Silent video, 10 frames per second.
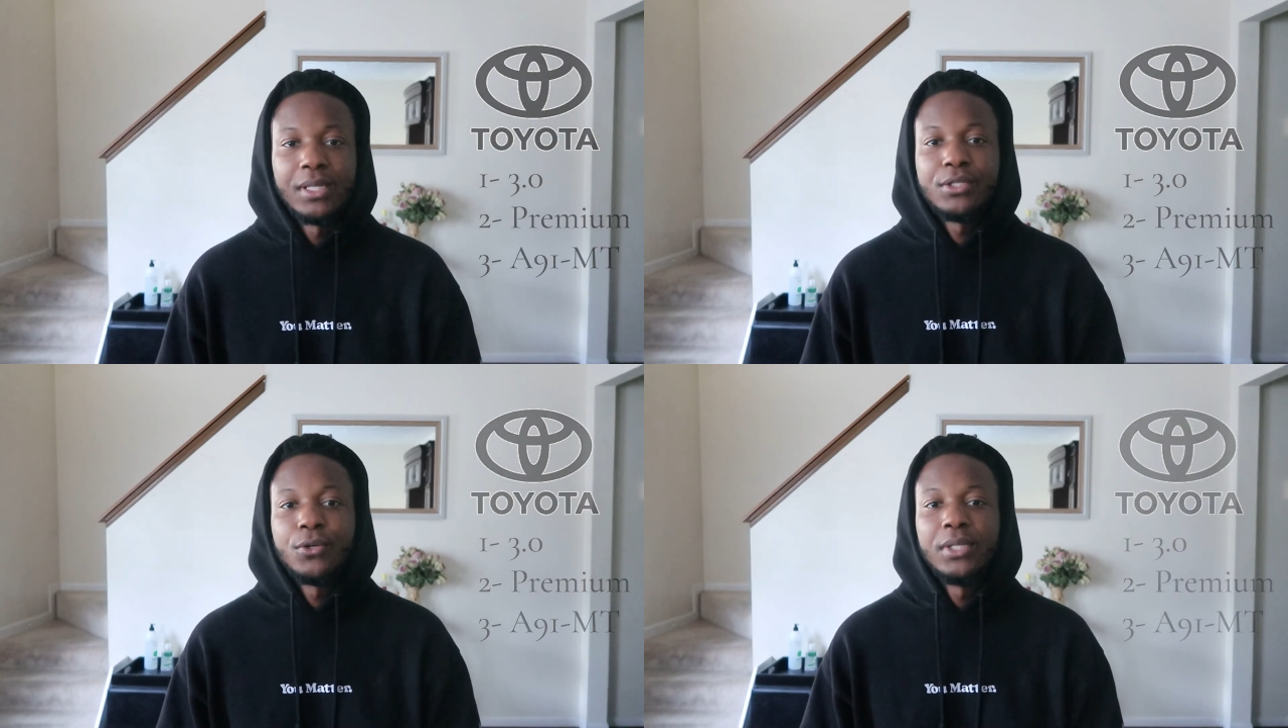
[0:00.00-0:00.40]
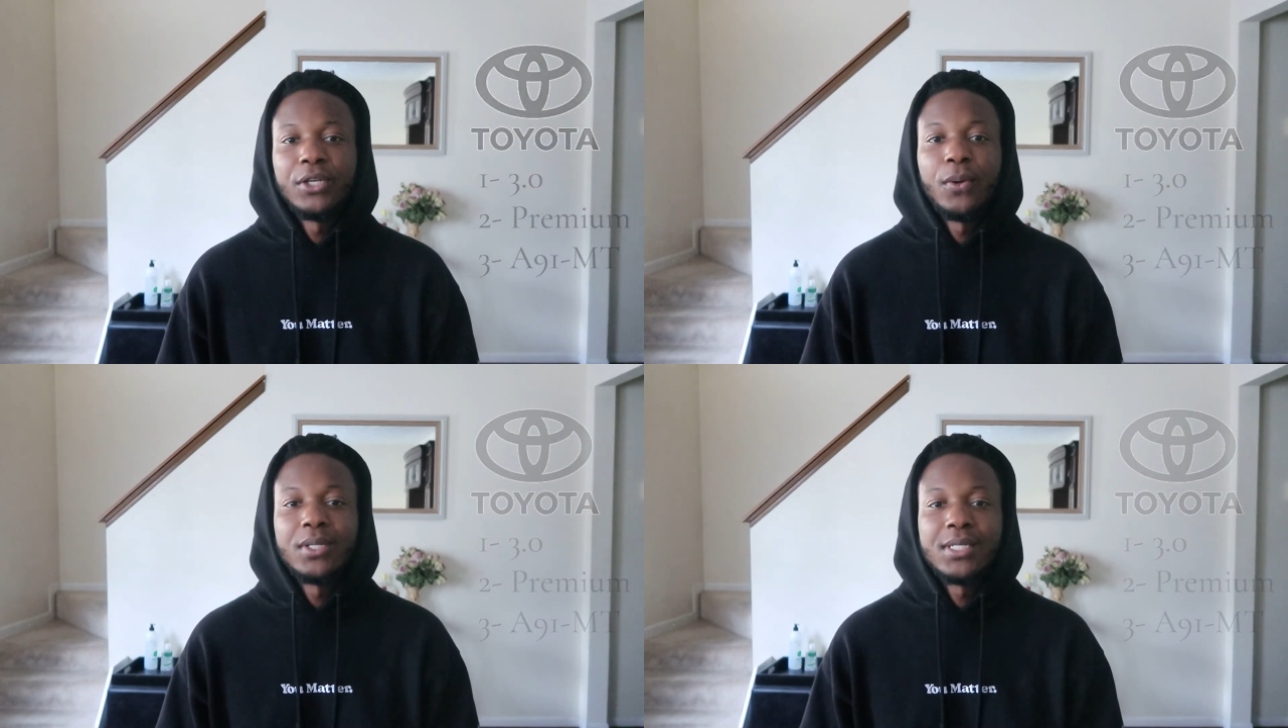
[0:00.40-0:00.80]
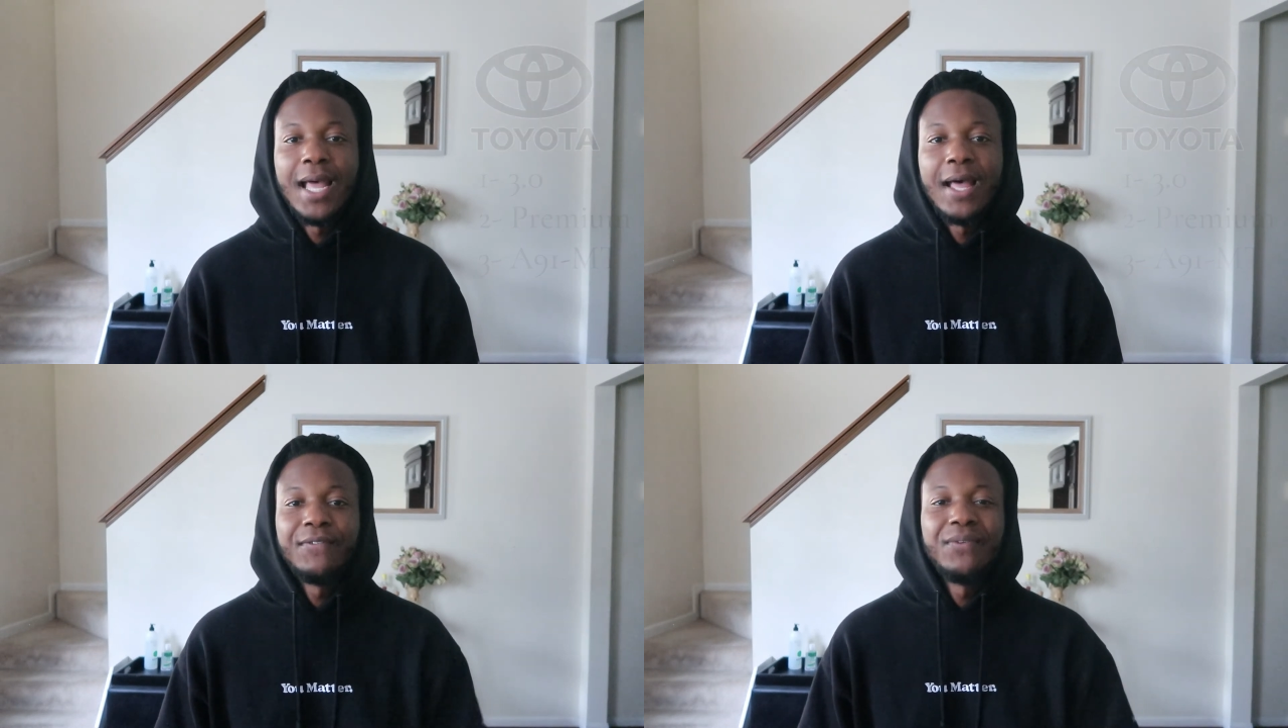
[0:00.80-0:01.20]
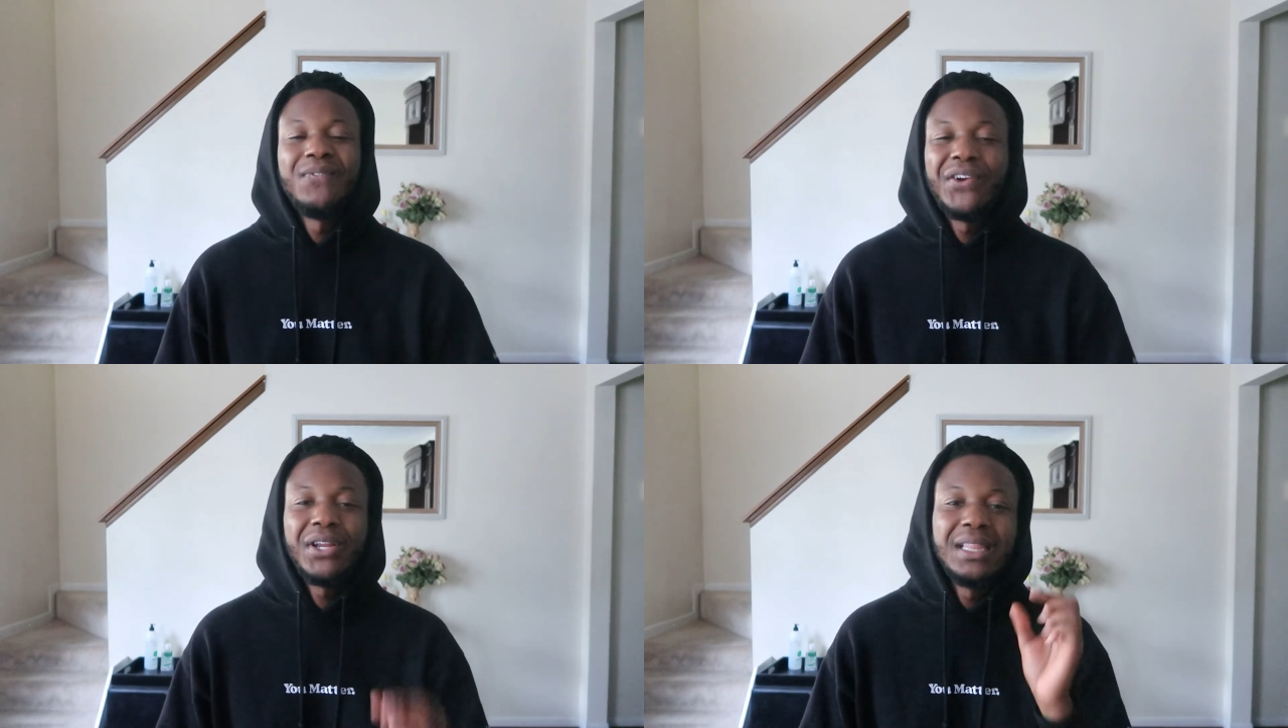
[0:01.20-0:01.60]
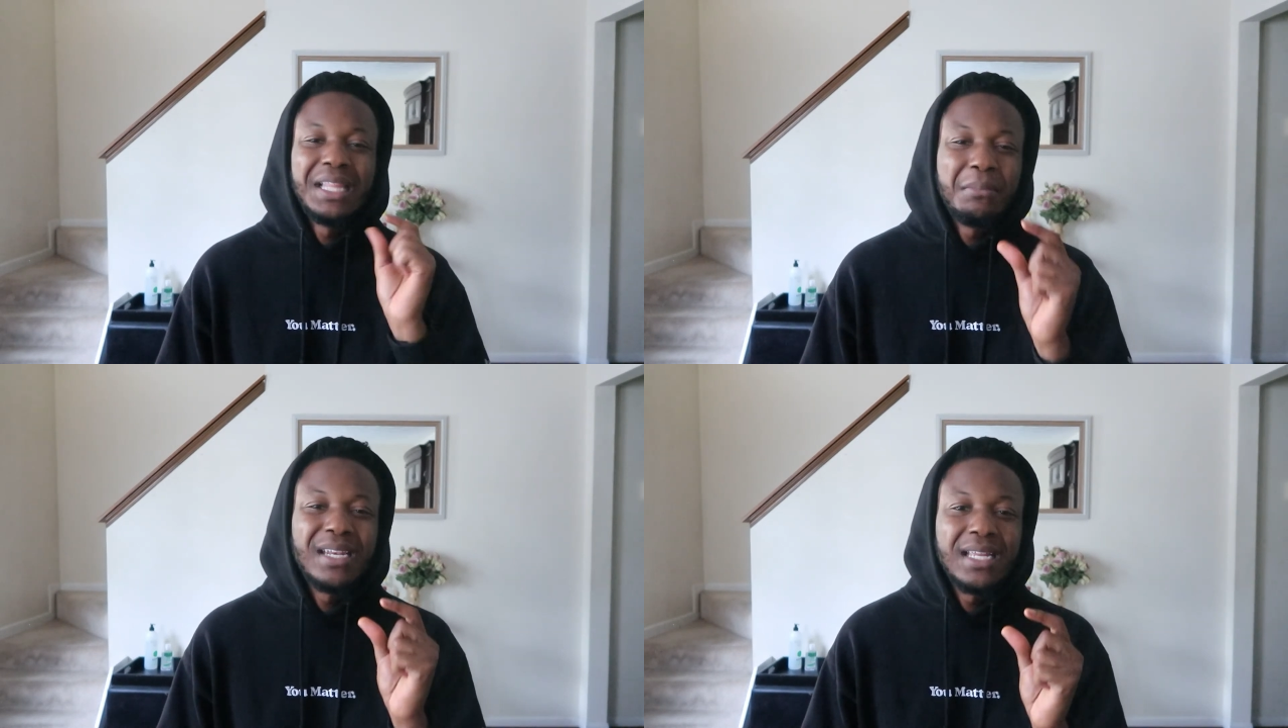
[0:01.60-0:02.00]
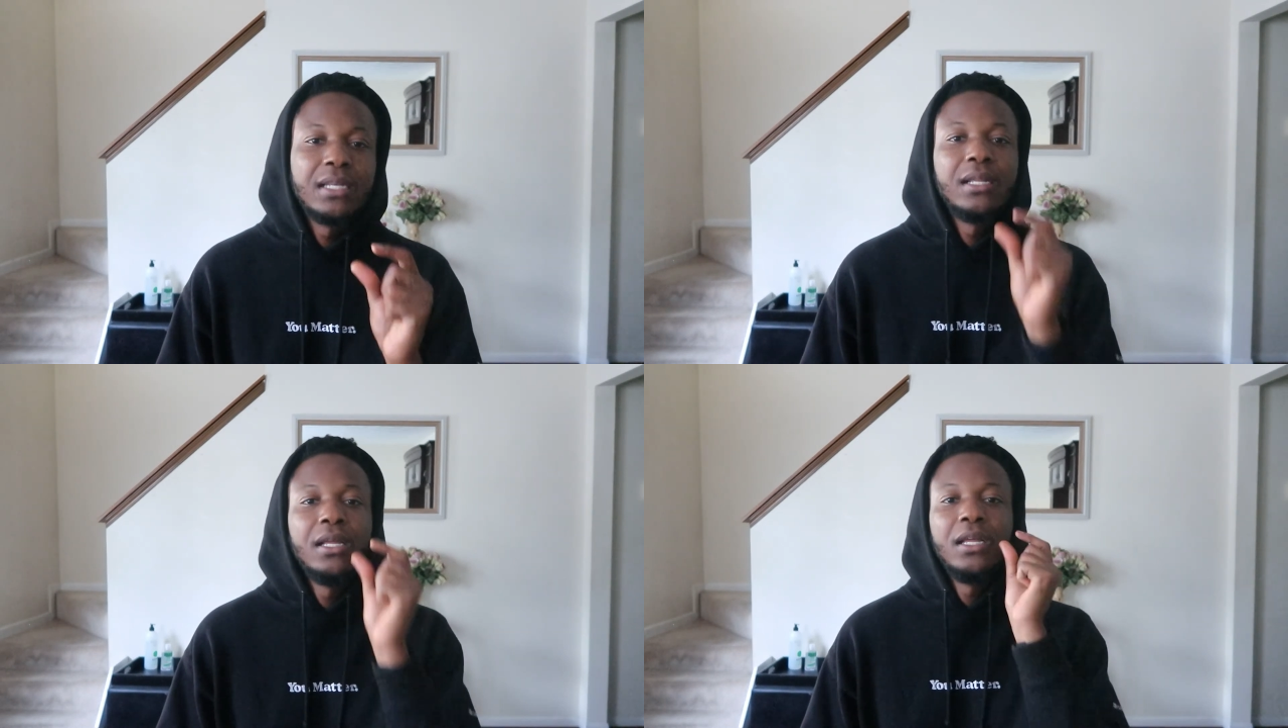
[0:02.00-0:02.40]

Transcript: that's only going to have a very limited